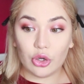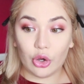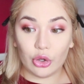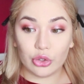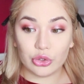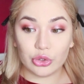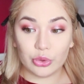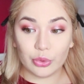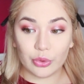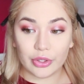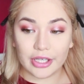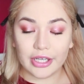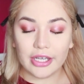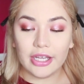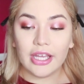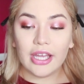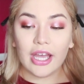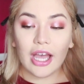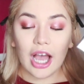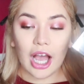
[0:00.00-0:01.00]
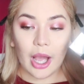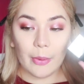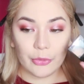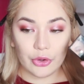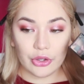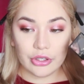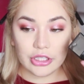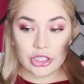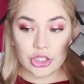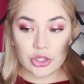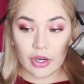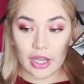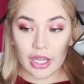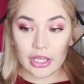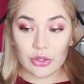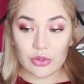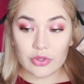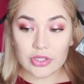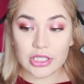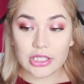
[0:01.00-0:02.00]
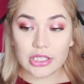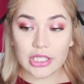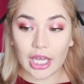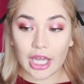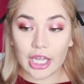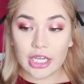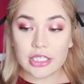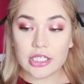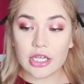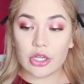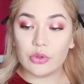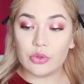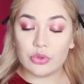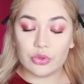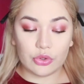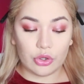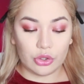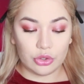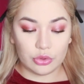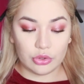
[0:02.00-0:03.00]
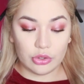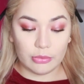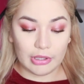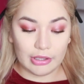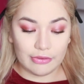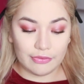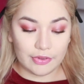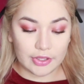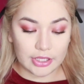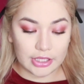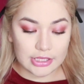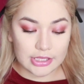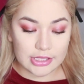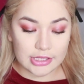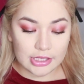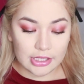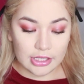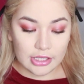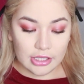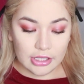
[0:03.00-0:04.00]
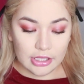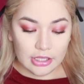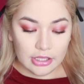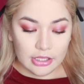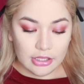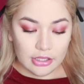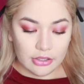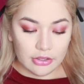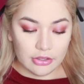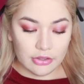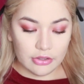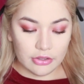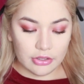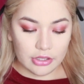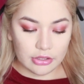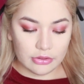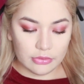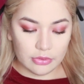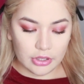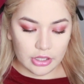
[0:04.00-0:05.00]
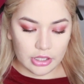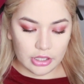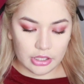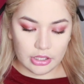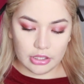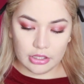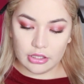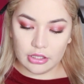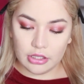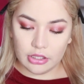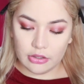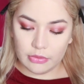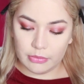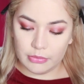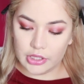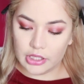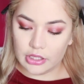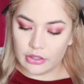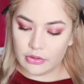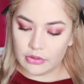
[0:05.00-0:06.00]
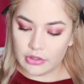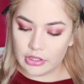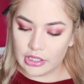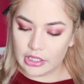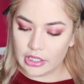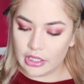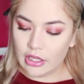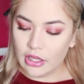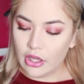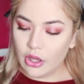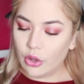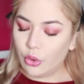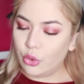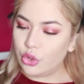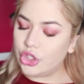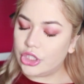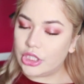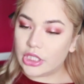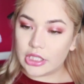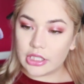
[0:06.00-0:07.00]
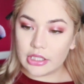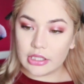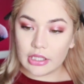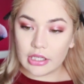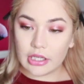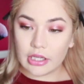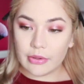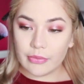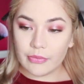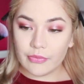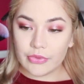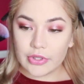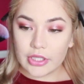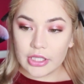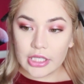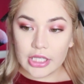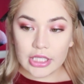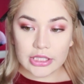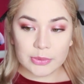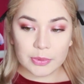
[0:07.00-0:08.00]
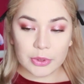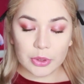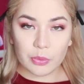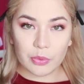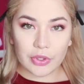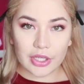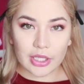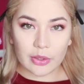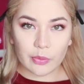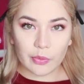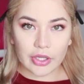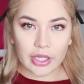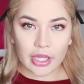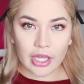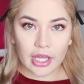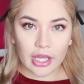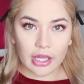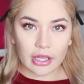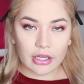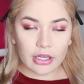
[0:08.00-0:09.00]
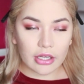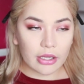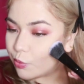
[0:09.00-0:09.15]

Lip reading: contour. I'm gonna try using the eyeshadow to contour my face. Oh, yeah, Tuhan, help me out. Oh shit, it's a bit red, what the heck.